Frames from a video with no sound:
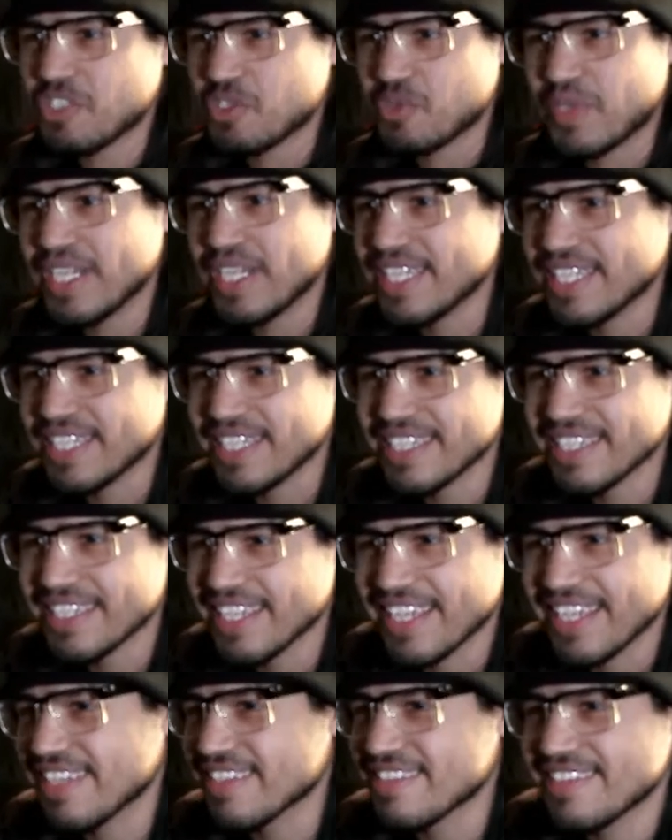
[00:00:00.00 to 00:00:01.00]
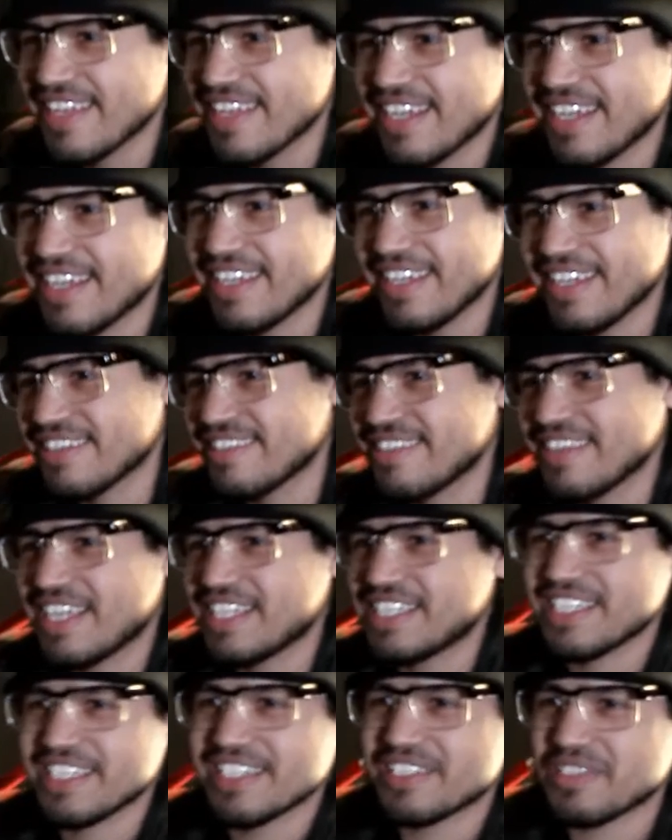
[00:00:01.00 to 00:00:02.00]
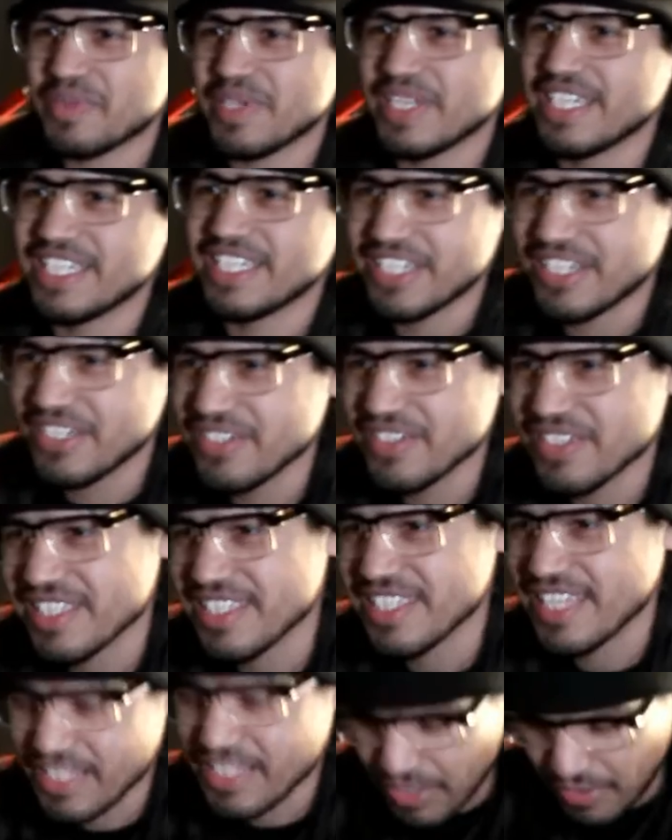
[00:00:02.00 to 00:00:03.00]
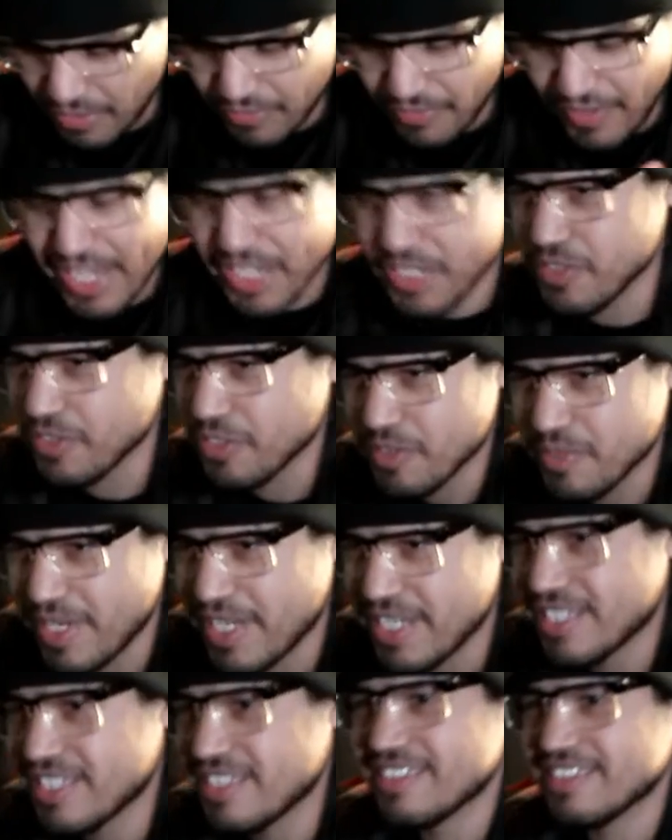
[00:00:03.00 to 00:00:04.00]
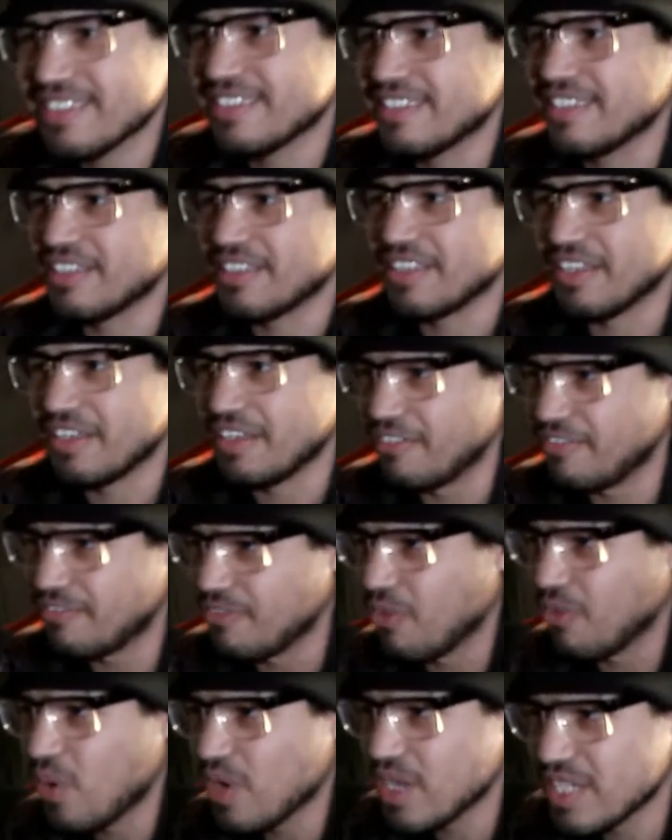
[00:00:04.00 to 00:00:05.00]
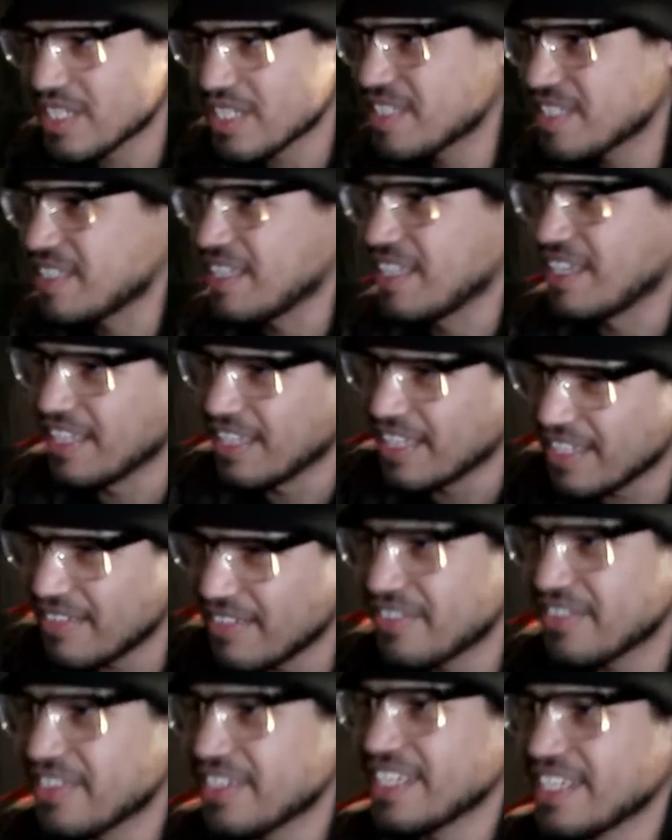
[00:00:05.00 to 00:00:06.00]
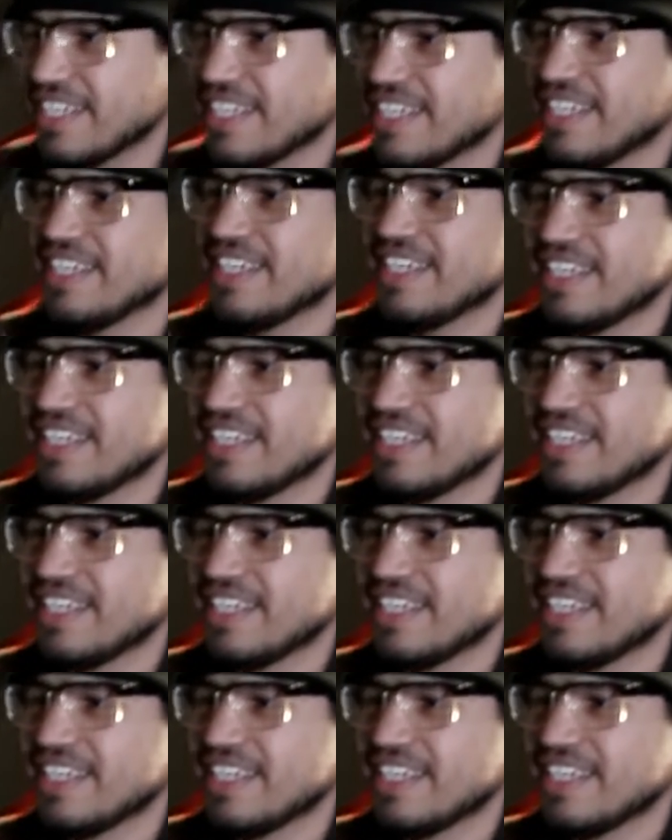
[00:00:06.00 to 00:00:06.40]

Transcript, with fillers: just written. Like it's yeah. not it's not just the written jokes. It's like right. the facial expression, yep. the, the it's voice, the it's delivery. All emotion.